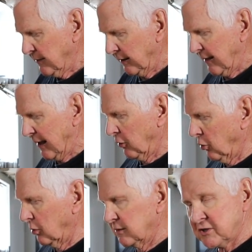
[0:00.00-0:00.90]
Now that
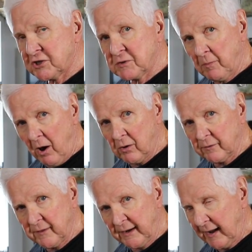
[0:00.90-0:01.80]
hole is
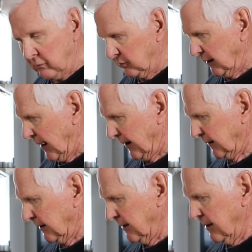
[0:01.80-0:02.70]
smaller than I would
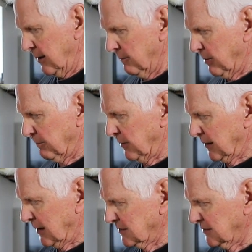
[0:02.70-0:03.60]
like, but
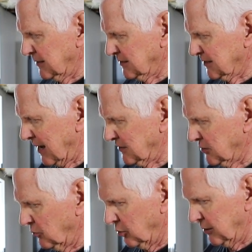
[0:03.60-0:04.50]
because of the
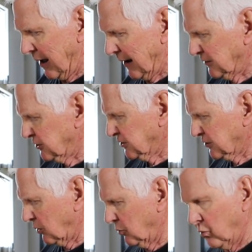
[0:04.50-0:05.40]
size of wood, I
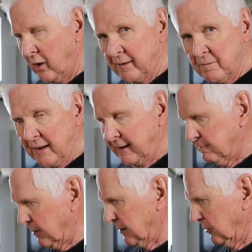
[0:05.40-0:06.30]
just don't want to make a
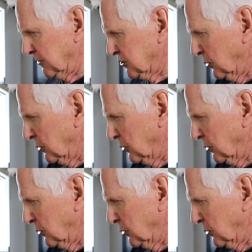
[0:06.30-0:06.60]
bigger one.